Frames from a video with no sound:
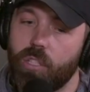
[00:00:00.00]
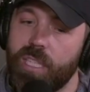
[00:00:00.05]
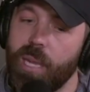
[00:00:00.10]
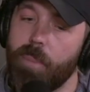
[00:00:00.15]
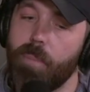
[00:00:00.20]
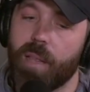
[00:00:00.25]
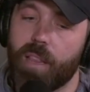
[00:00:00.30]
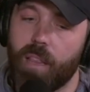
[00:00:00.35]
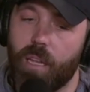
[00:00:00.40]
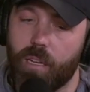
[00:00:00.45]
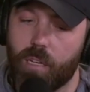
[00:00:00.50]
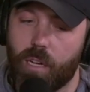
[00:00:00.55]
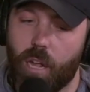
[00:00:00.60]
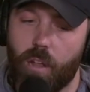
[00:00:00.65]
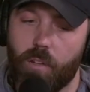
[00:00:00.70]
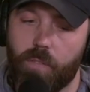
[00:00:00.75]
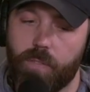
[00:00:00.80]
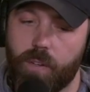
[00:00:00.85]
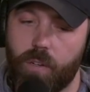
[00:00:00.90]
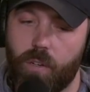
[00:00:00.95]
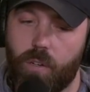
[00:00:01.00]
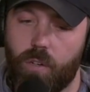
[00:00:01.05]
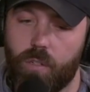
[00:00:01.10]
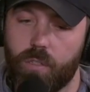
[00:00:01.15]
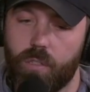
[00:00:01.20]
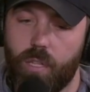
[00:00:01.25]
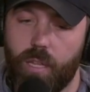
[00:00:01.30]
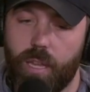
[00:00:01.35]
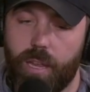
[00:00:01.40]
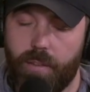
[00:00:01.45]
typically on a golf
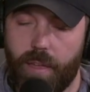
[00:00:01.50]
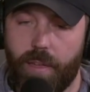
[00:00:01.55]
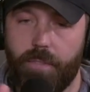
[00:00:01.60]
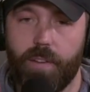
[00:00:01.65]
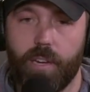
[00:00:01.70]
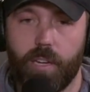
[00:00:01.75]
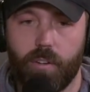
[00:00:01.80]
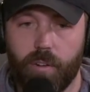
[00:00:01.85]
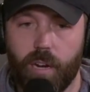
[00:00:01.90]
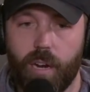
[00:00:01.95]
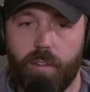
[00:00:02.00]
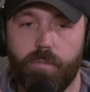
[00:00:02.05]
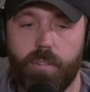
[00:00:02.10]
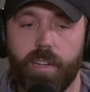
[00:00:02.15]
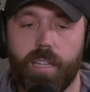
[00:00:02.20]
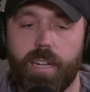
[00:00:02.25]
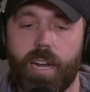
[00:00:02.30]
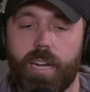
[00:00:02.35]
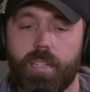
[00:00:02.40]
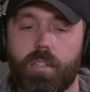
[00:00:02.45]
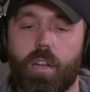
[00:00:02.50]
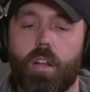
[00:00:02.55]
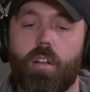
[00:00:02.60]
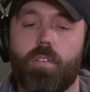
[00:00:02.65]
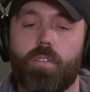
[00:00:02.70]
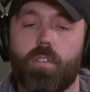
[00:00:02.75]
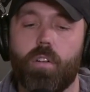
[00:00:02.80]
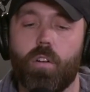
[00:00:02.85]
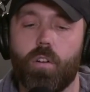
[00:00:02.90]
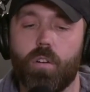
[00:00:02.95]
course, if you're at a really nice
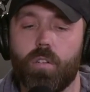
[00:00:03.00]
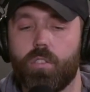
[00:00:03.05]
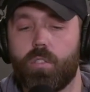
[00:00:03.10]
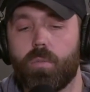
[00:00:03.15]
golf course,